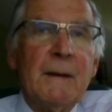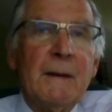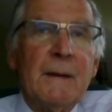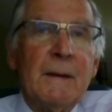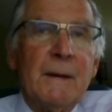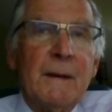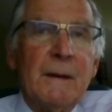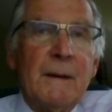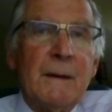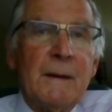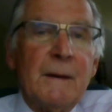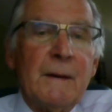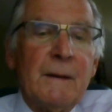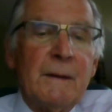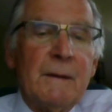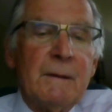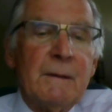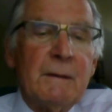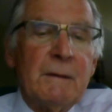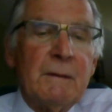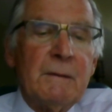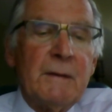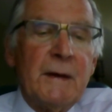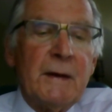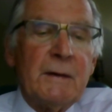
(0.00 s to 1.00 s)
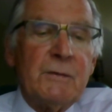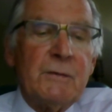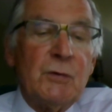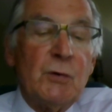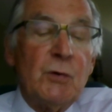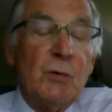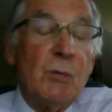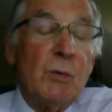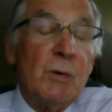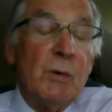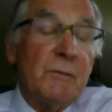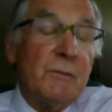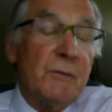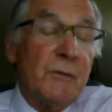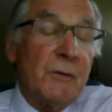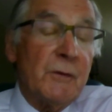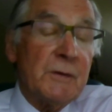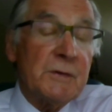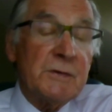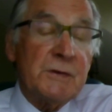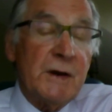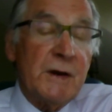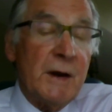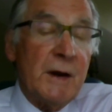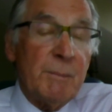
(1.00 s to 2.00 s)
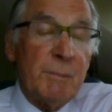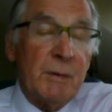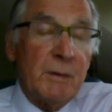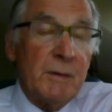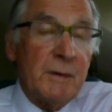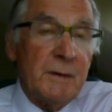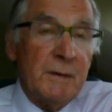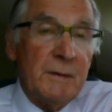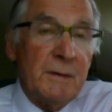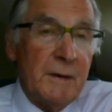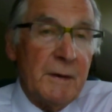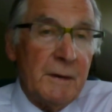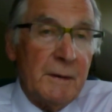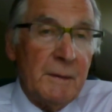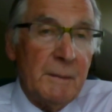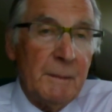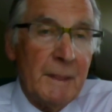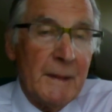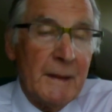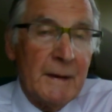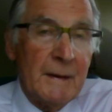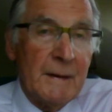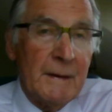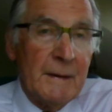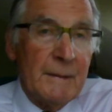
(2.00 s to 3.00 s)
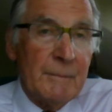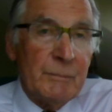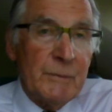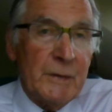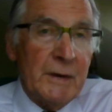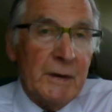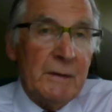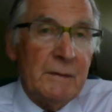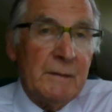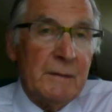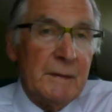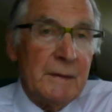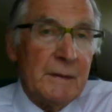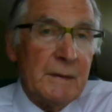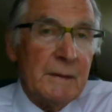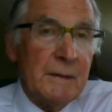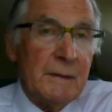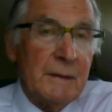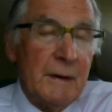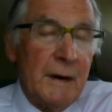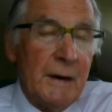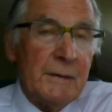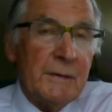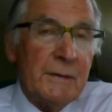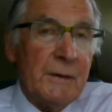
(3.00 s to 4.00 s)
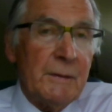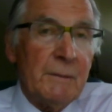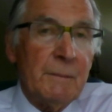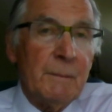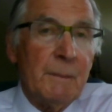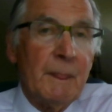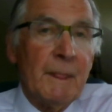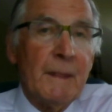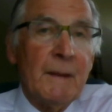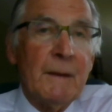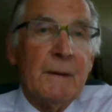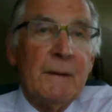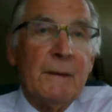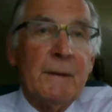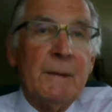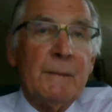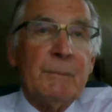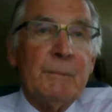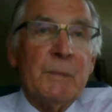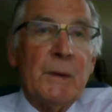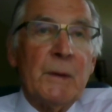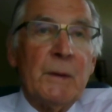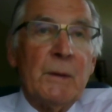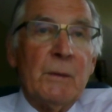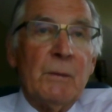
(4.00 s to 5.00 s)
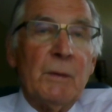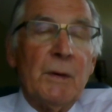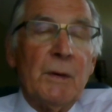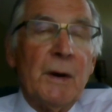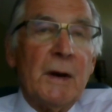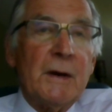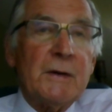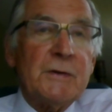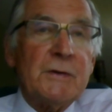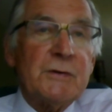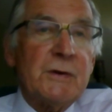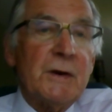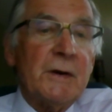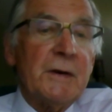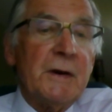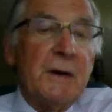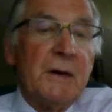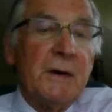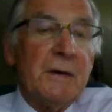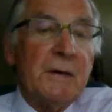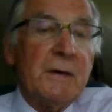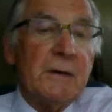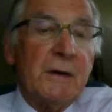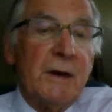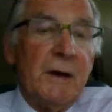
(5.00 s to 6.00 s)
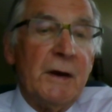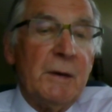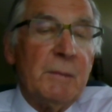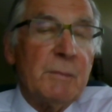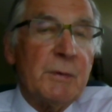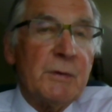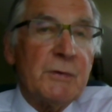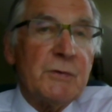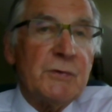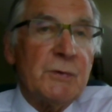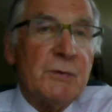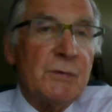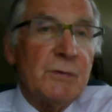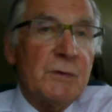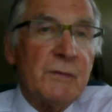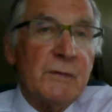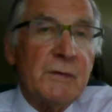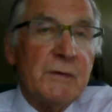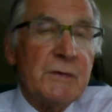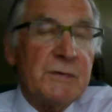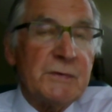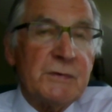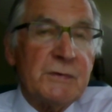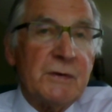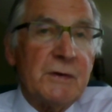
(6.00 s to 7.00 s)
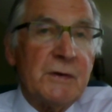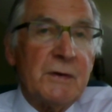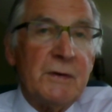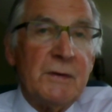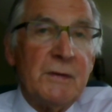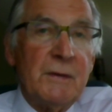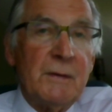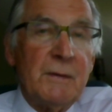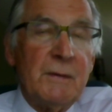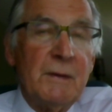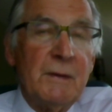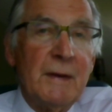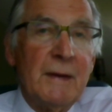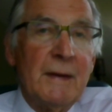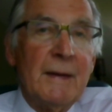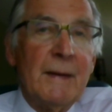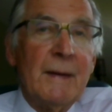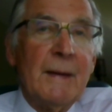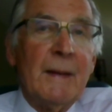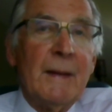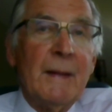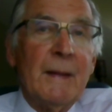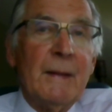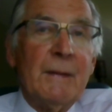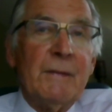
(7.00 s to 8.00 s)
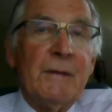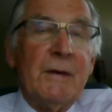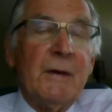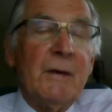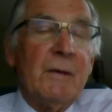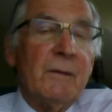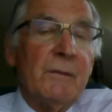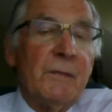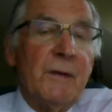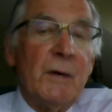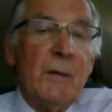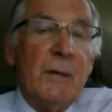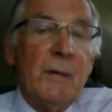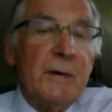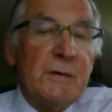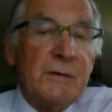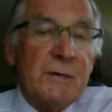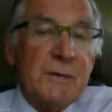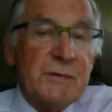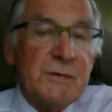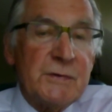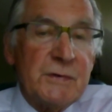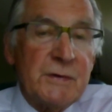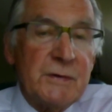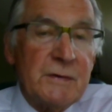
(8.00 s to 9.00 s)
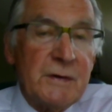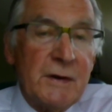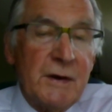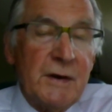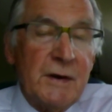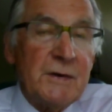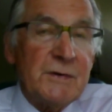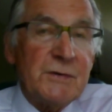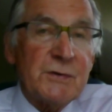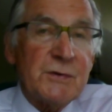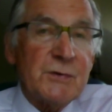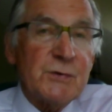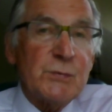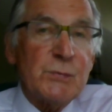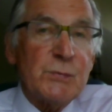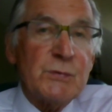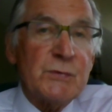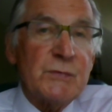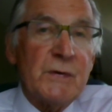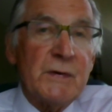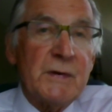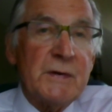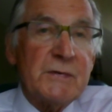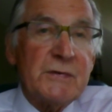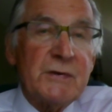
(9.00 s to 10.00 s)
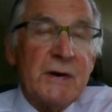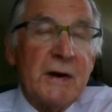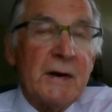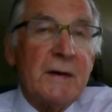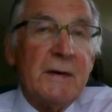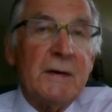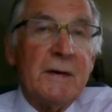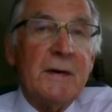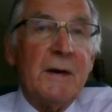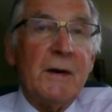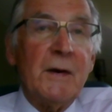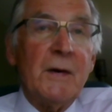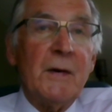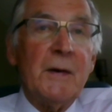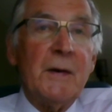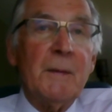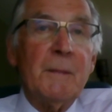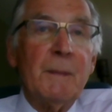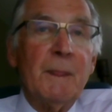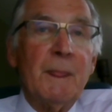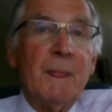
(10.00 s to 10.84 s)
that you would, for example, in London. When I studied at Cambridge University, their interest in cases was very secondary.